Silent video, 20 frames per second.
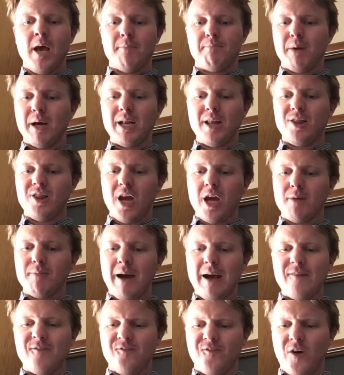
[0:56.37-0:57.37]
But it
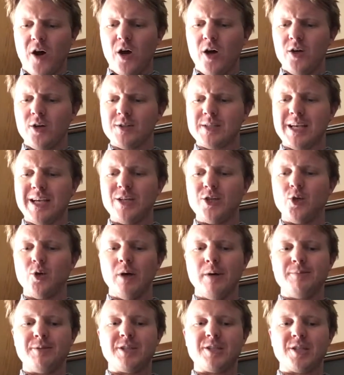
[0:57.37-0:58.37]
thereby falls into
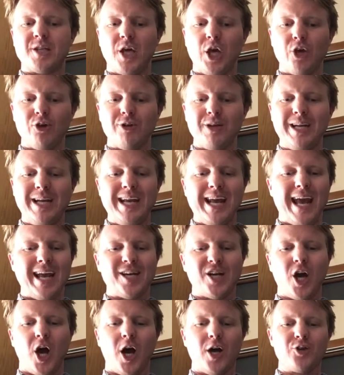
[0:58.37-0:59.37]
obscurity
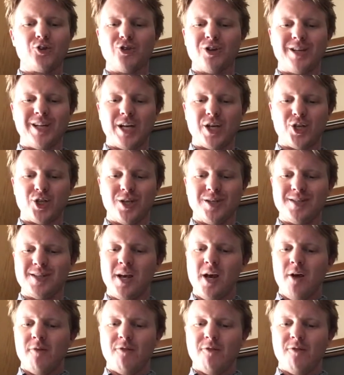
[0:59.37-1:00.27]
and contradictions